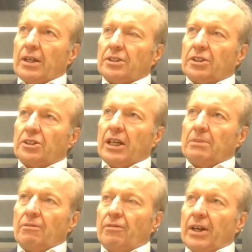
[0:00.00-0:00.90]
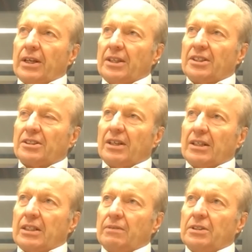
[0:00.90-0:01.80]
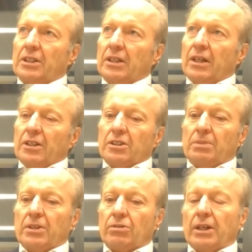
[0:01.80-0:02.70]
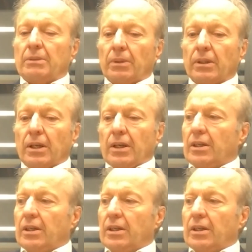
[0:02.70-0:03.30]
sustainable finance as an activity to be credible